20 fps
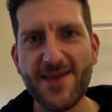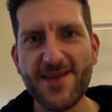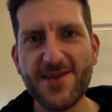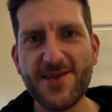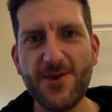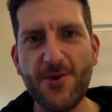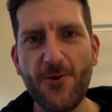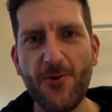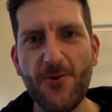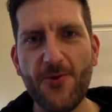So,
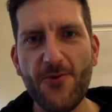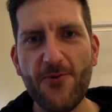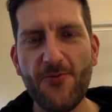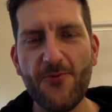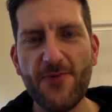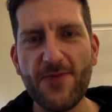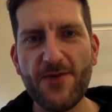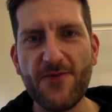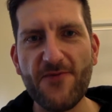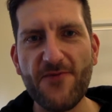
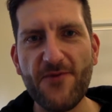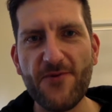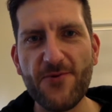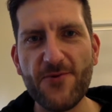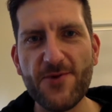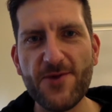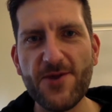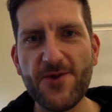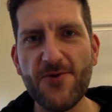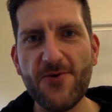without further
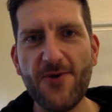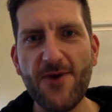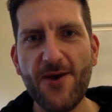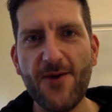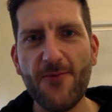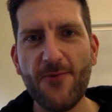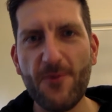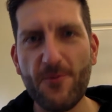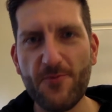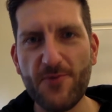ado,
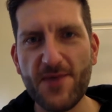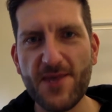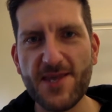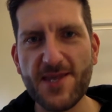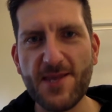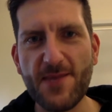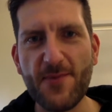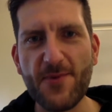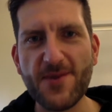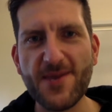we're pleased
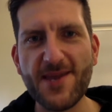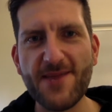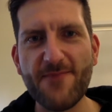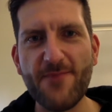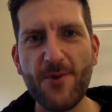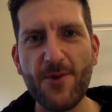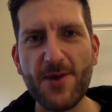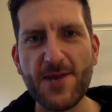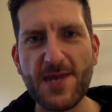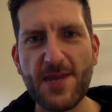to present
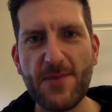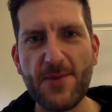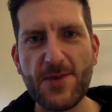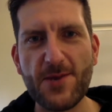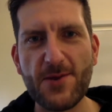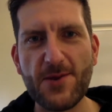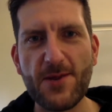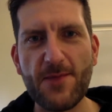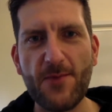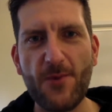bonus
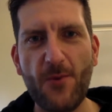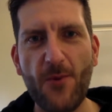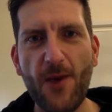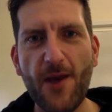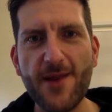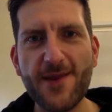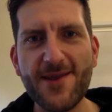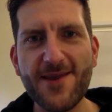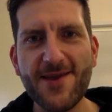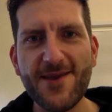episode number 1
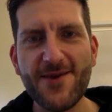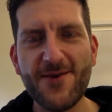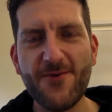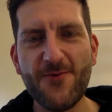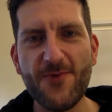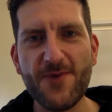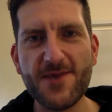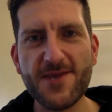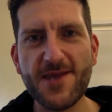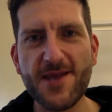
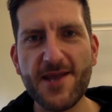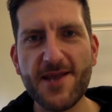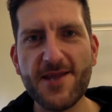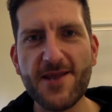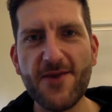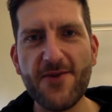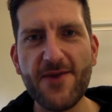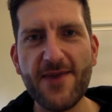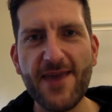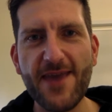with
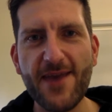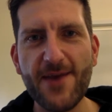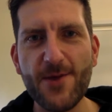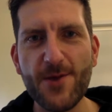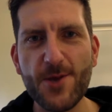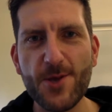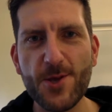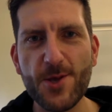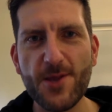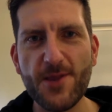secondary
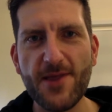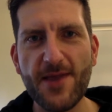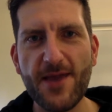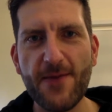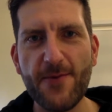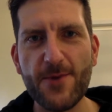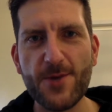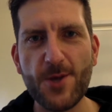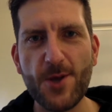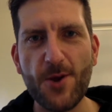English
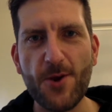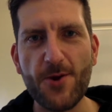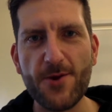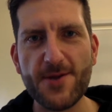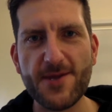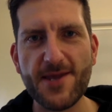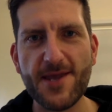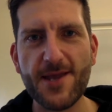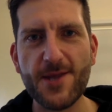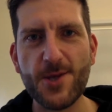language arts
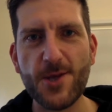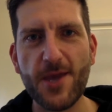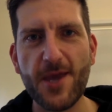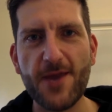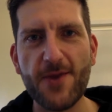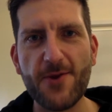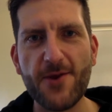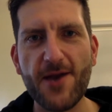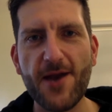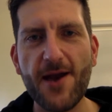
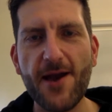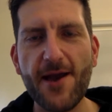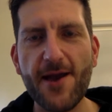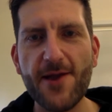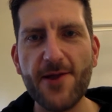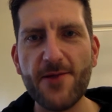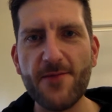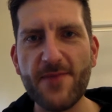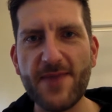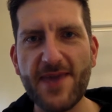educator
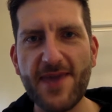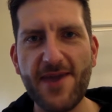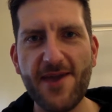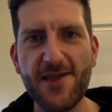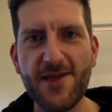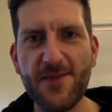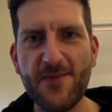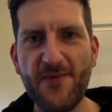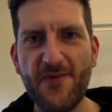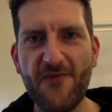Kyle
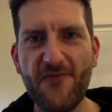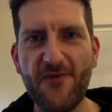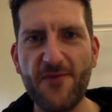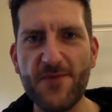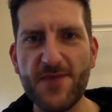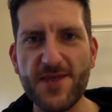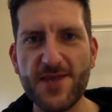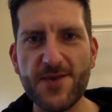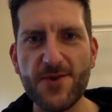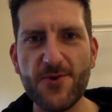McKillop from the
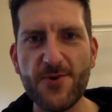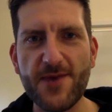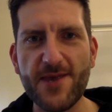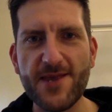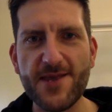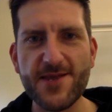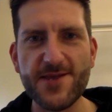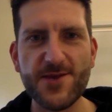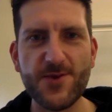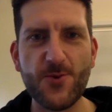Surrey
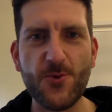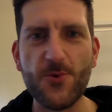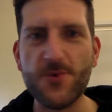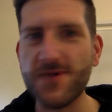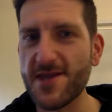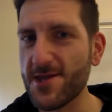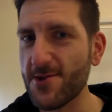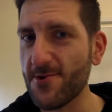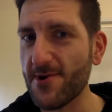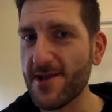School
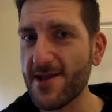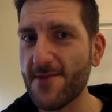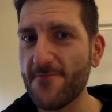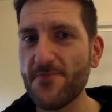District.